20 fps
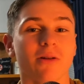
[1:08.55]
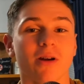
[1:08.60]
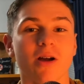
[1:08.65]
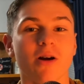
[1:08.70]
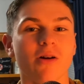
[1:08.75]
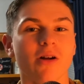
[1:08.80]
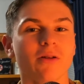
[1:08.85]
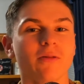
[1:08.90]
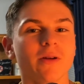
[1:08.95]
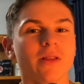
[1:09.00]
We're
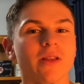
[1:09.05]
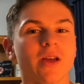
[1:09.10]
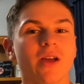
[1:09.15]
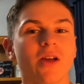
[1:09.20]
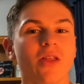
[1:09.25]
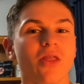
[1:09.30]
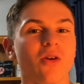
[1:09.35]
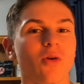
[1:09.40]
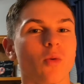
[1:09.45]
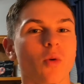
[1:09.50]
going with
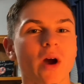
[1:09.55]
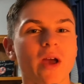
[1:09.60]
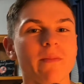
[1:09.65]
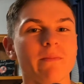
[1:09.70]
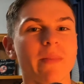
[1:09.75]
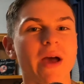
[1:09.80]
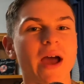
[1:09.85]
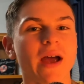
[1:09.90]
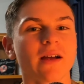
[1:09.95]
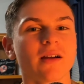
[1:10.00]
the
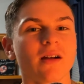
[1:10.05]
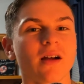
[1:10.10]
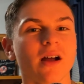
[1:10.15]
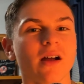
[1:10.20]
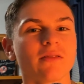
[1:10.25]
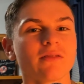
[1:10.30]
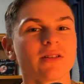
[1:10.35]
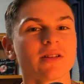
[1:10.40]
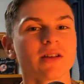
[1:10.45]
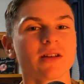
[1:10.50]
white
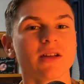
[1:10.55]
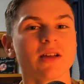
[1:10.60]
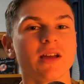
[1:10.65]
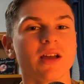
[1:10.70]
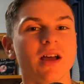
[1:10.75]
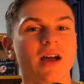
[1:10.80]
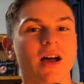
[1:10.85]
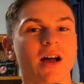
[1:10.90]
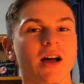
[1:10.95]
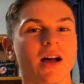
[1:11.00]
background
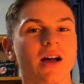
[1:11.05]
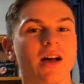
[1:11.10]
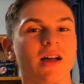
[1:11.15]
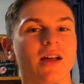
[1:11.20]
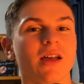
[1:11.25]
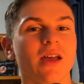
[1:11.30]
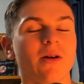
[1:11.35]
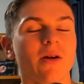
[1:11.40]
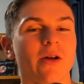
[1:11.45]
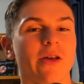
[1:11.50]

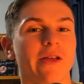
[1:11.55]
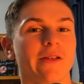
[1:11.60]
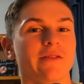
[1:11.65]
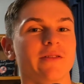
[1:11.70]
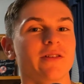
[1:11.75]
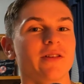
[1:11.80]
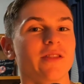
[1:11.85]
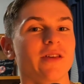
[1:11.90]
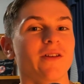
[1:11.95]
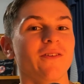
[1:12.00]
uh,
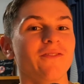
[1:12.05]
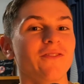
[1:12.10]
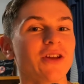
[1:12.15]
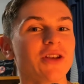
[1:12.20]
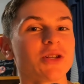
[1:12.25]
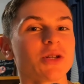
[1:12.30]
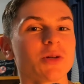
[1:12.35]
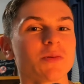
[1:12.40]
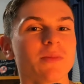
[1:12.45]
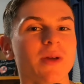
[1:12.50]
and the
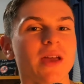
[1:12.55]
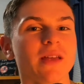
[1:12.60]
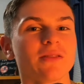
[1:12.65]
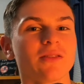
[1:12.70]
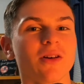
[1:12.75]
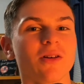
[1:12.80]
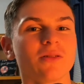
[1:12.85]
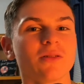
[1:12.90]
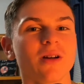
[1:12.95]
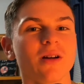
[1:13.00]
official main
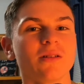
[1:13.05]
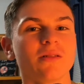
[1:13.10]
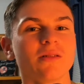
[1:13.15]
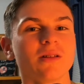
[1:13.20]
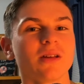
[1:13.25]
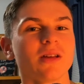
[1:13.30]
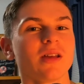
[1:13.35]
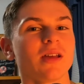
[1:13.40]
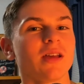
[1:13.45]
logo,